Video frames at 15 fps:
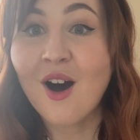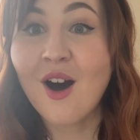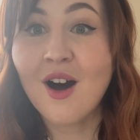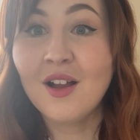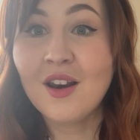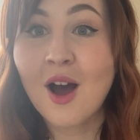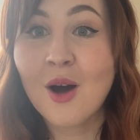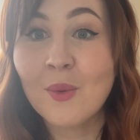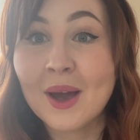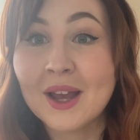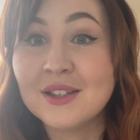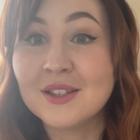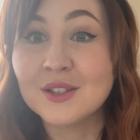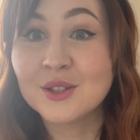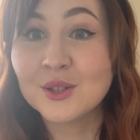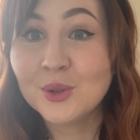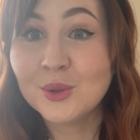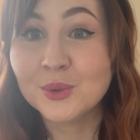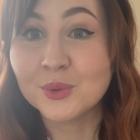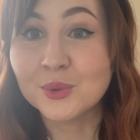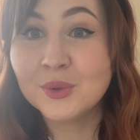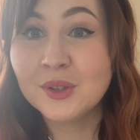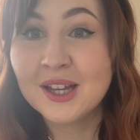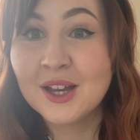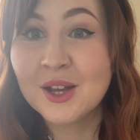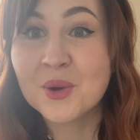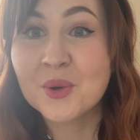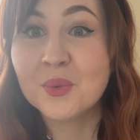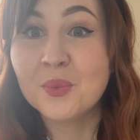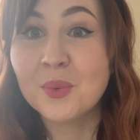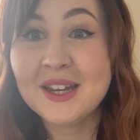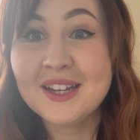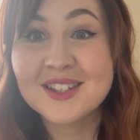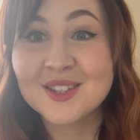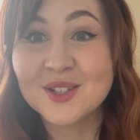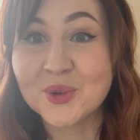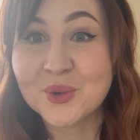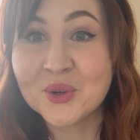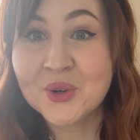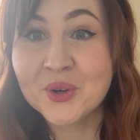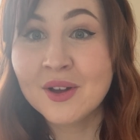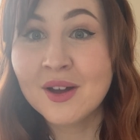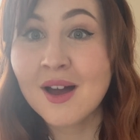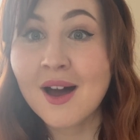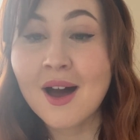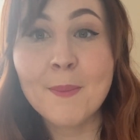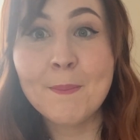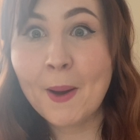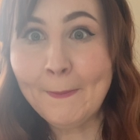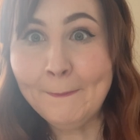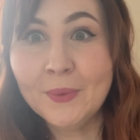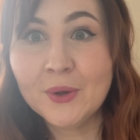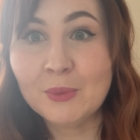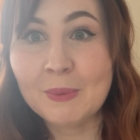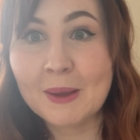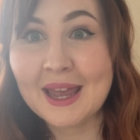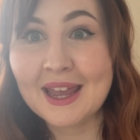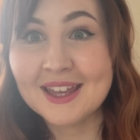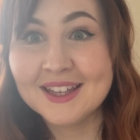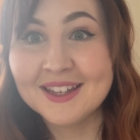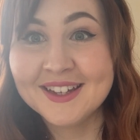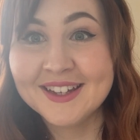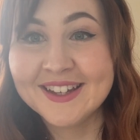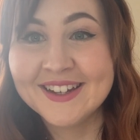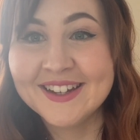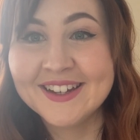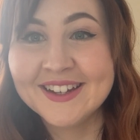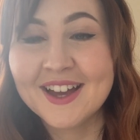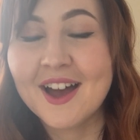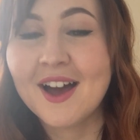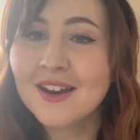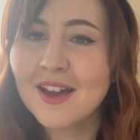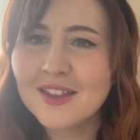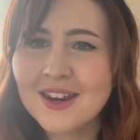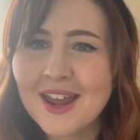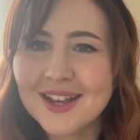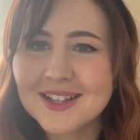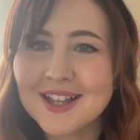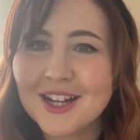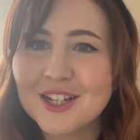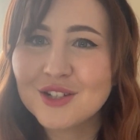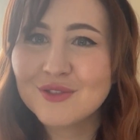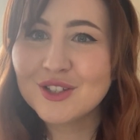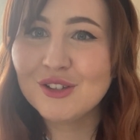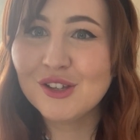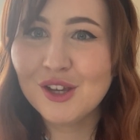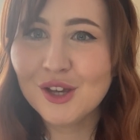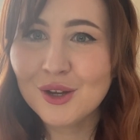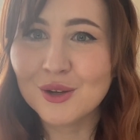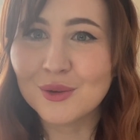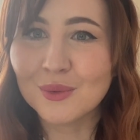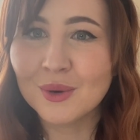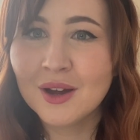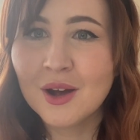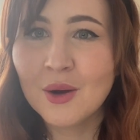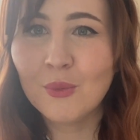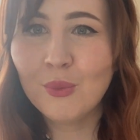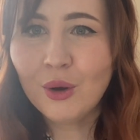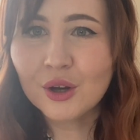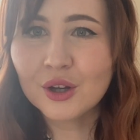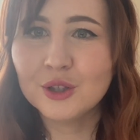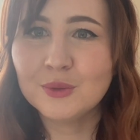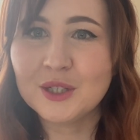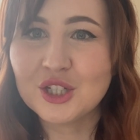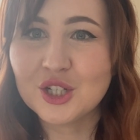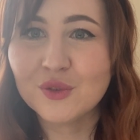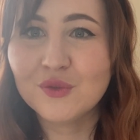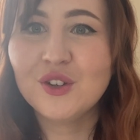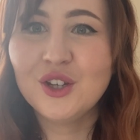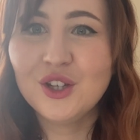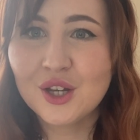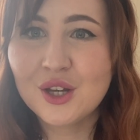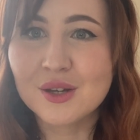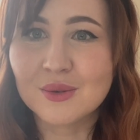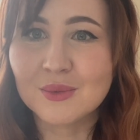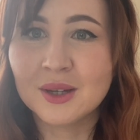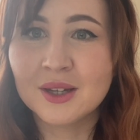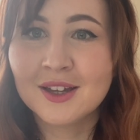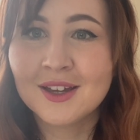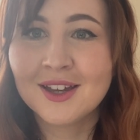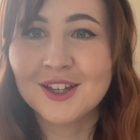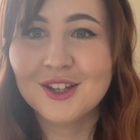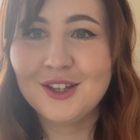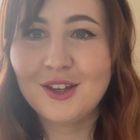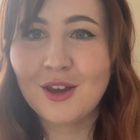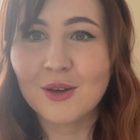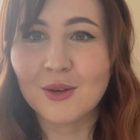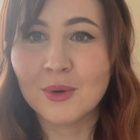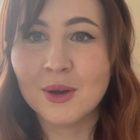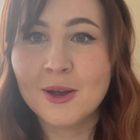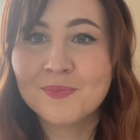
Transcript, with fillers: On our way to school, we saw a bumblebee. Now the next letter is U. What could we do for you? U.